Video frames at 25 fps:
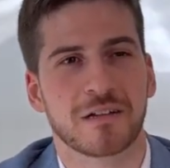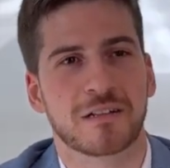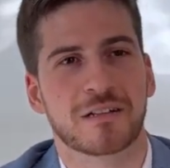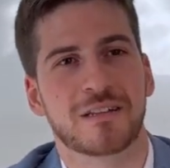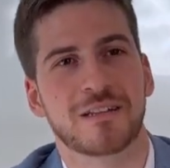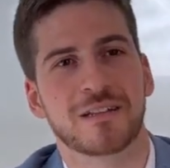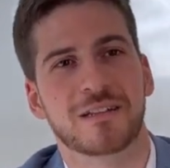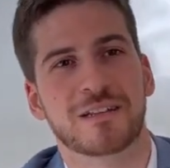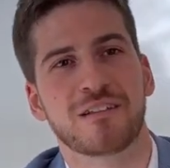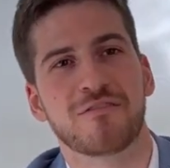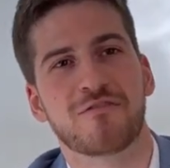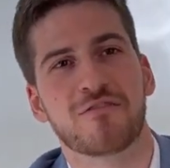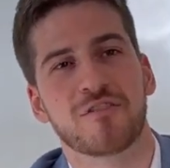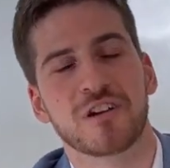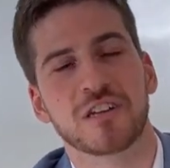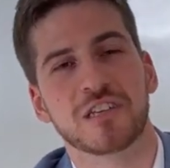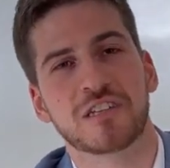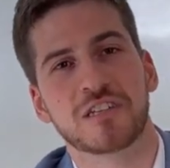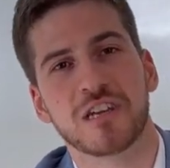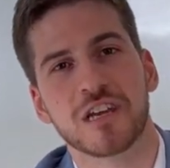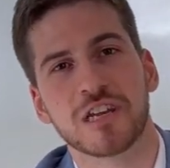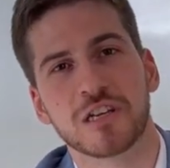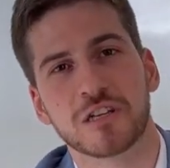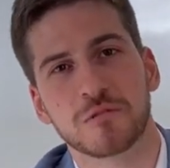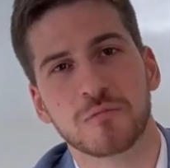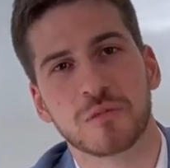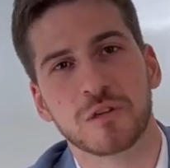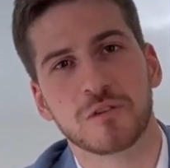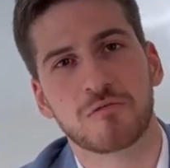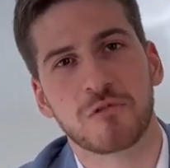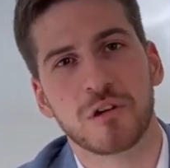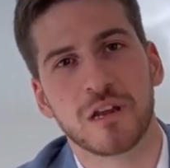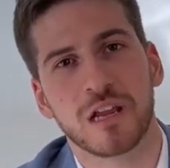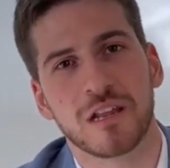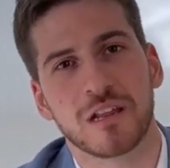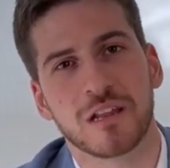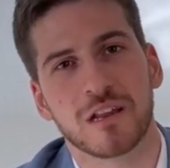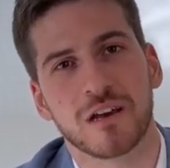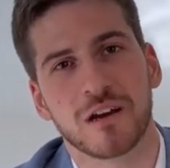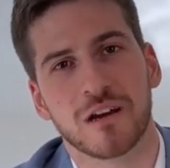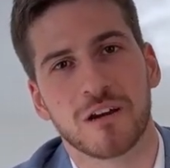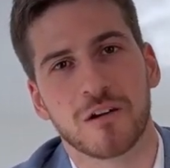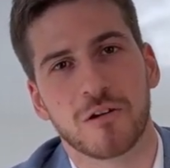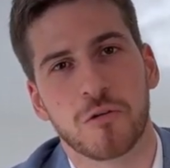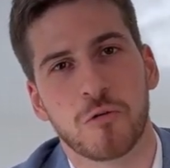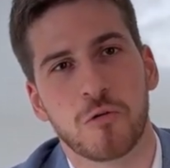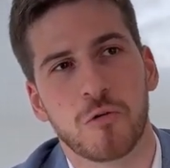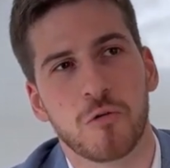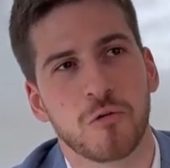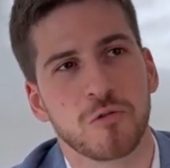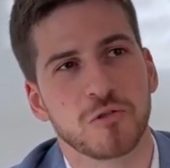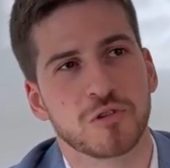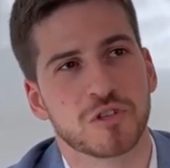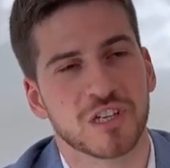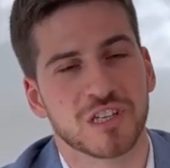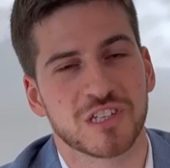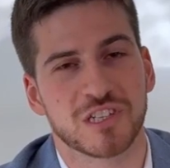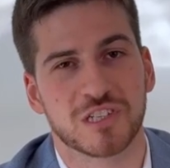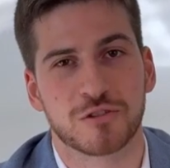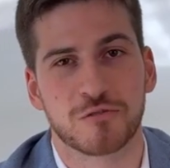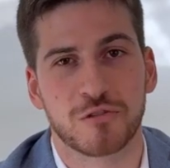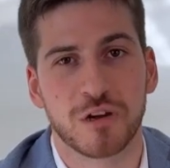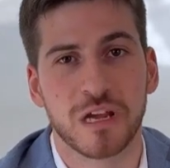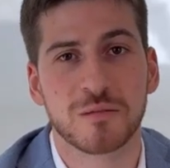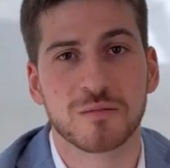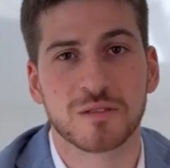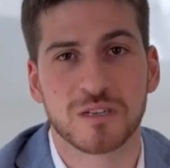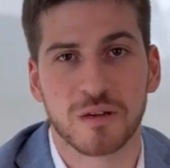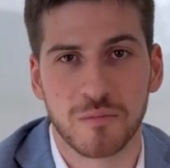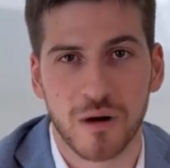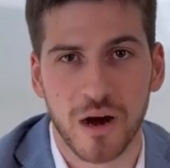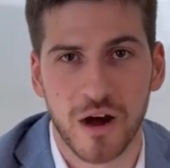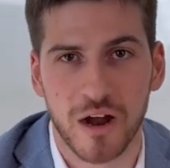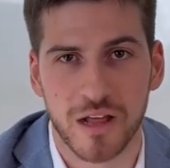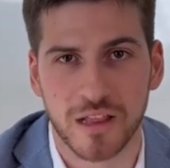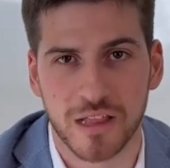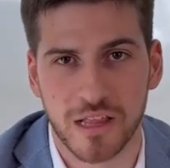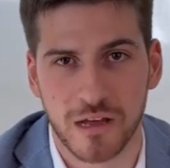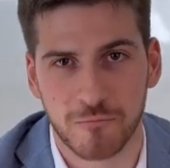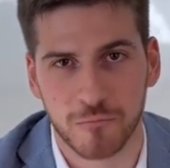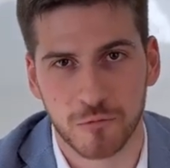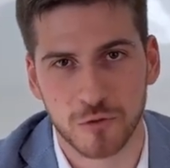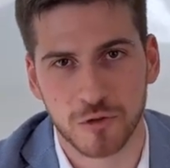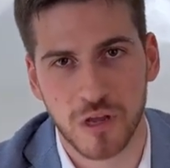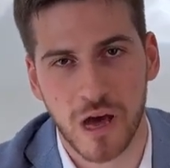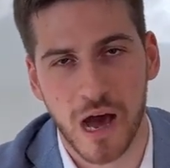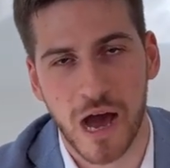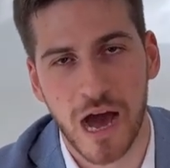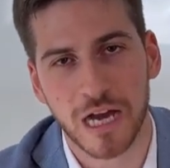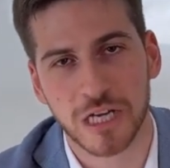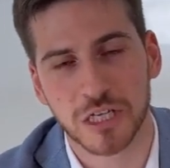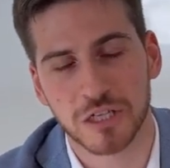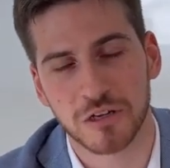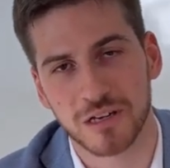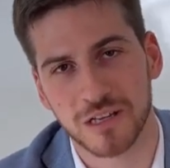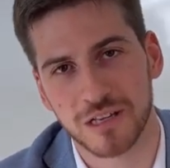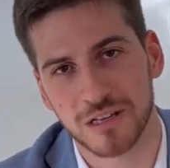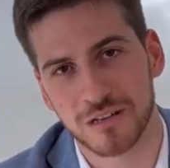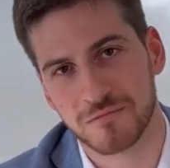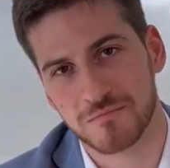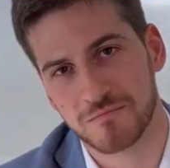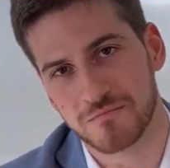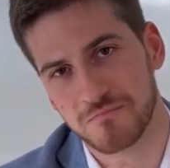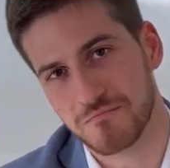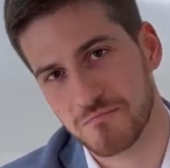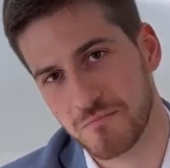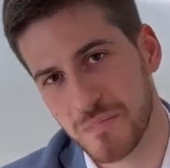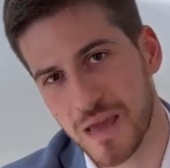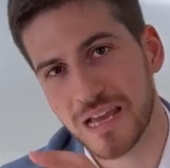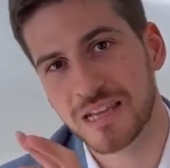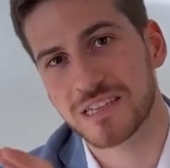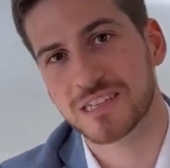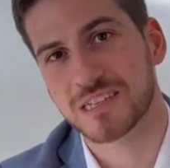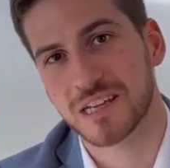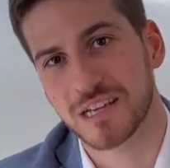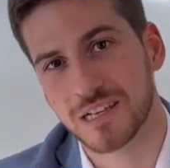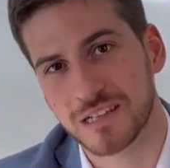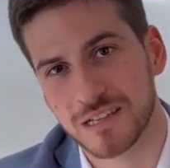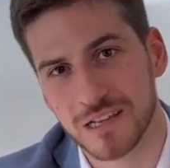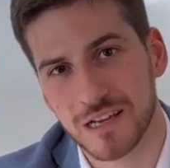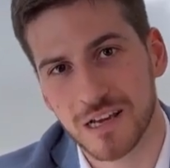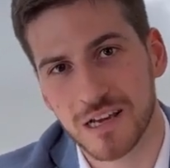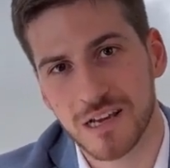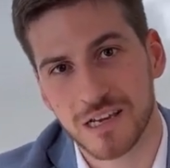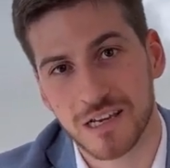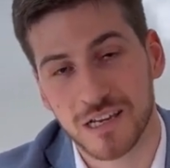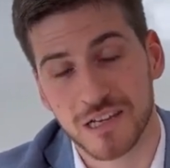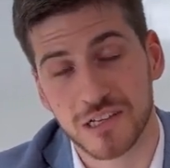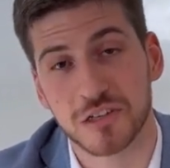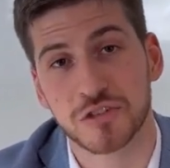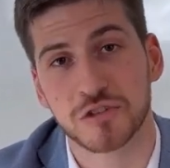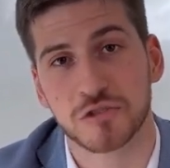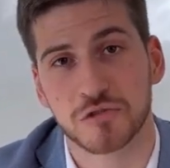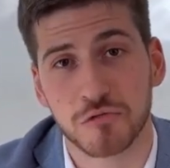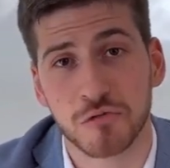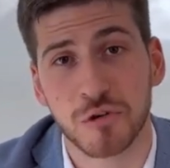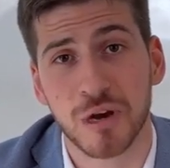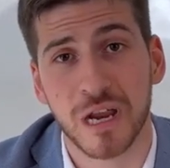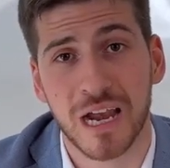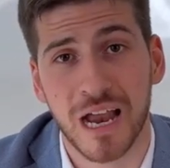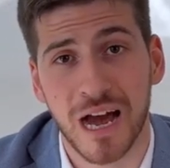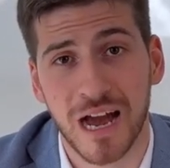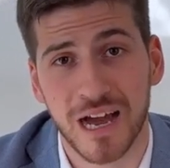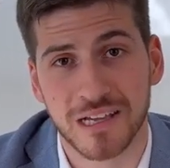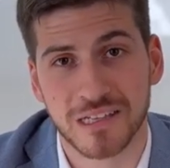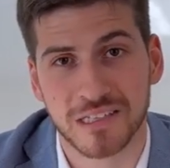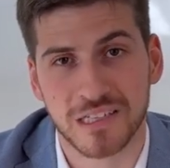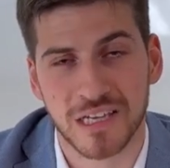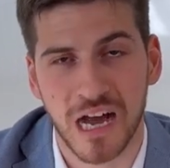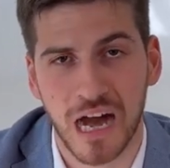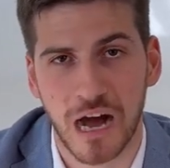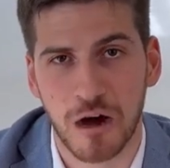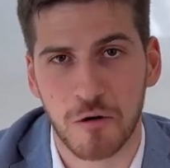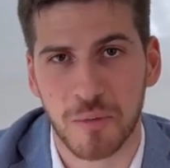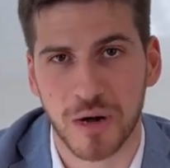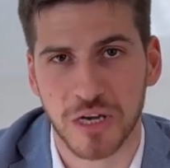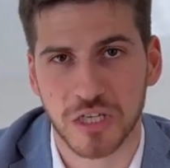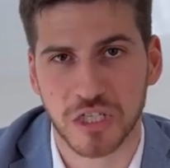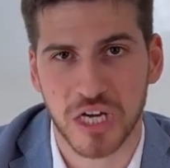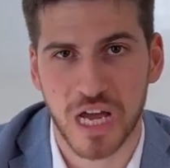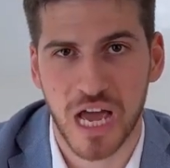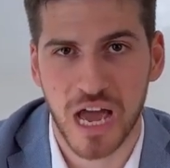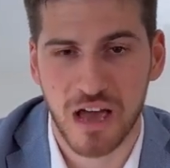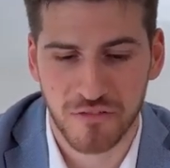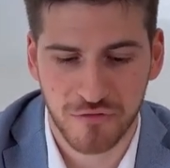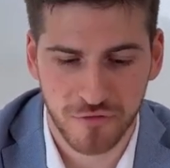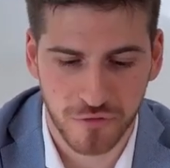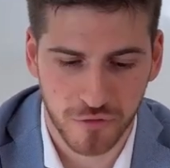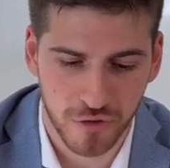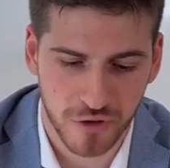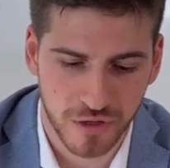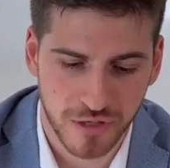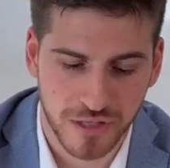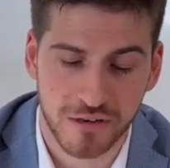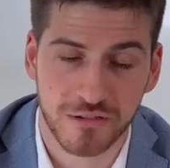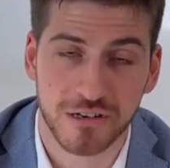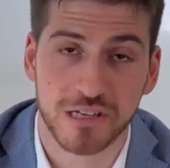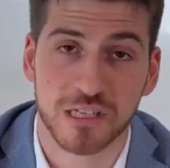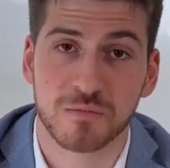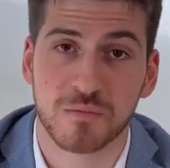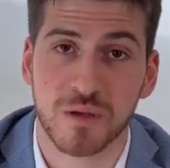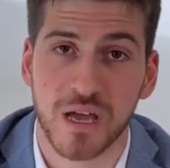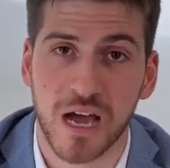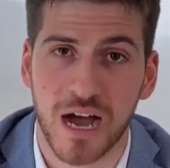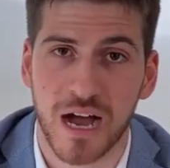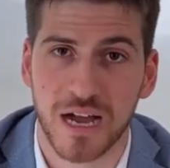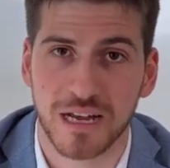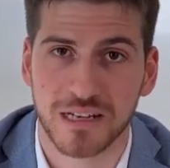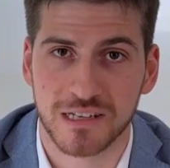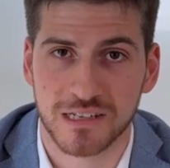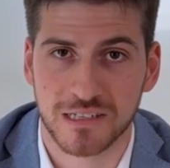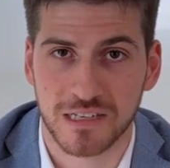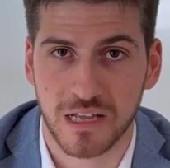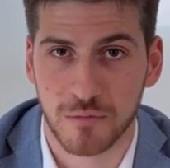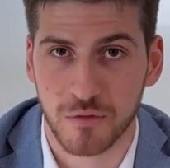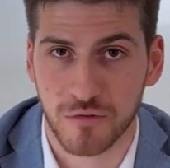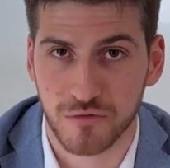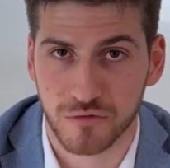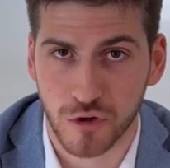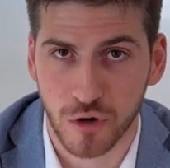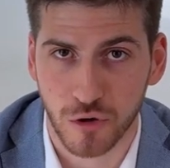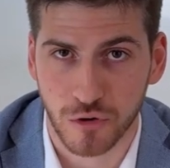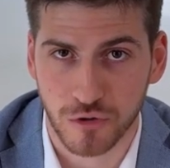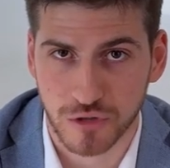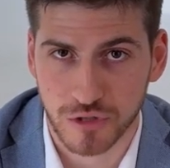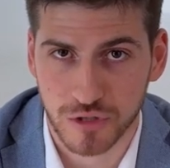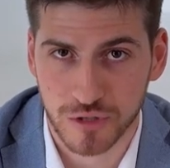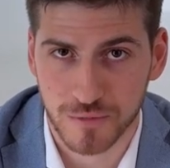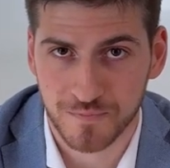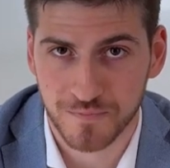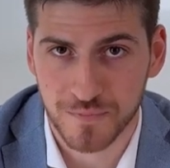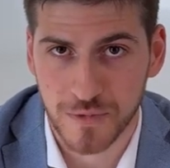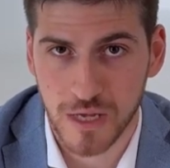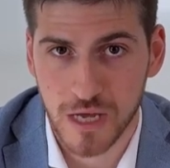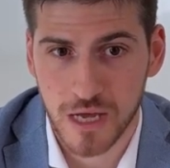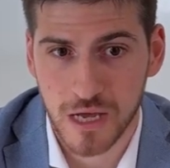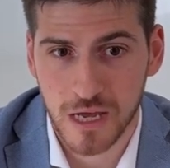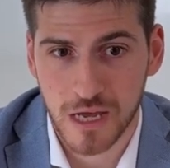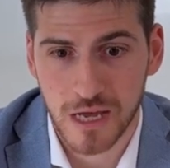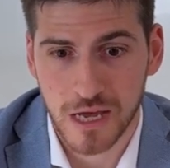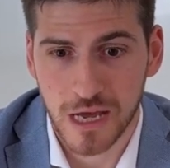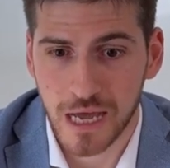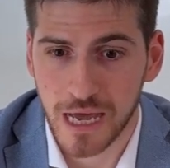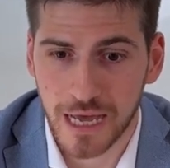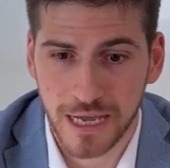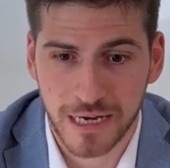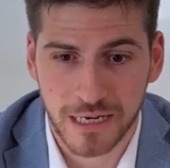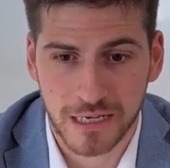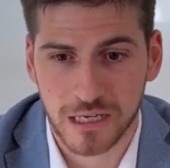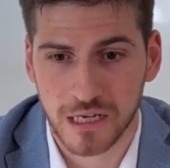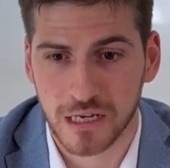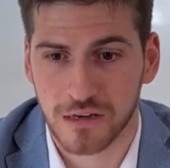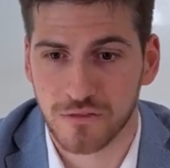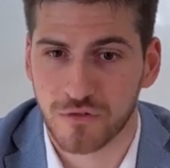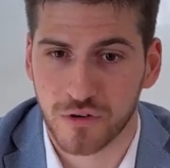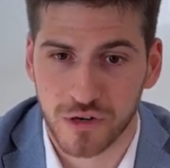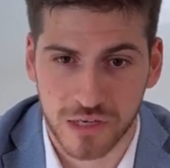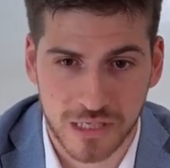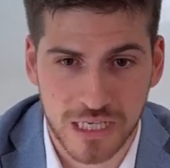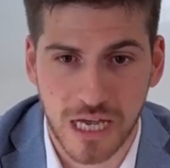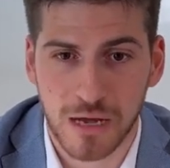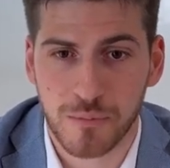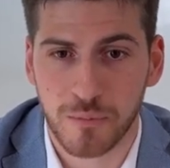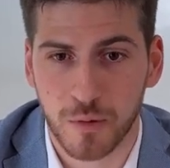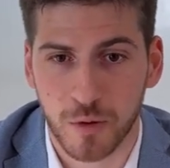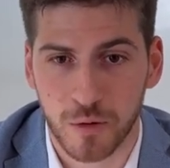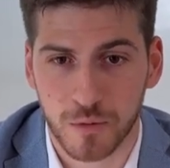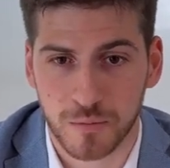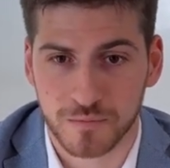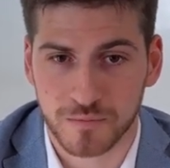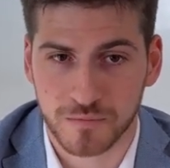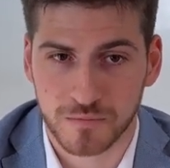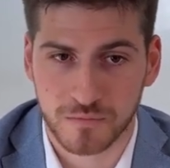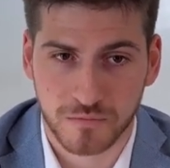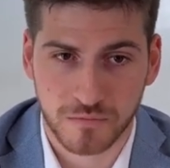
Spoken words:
the differentiation between who just dreams about it and what actually makes it is to realize how much effort there is behind these type of goals. And for example,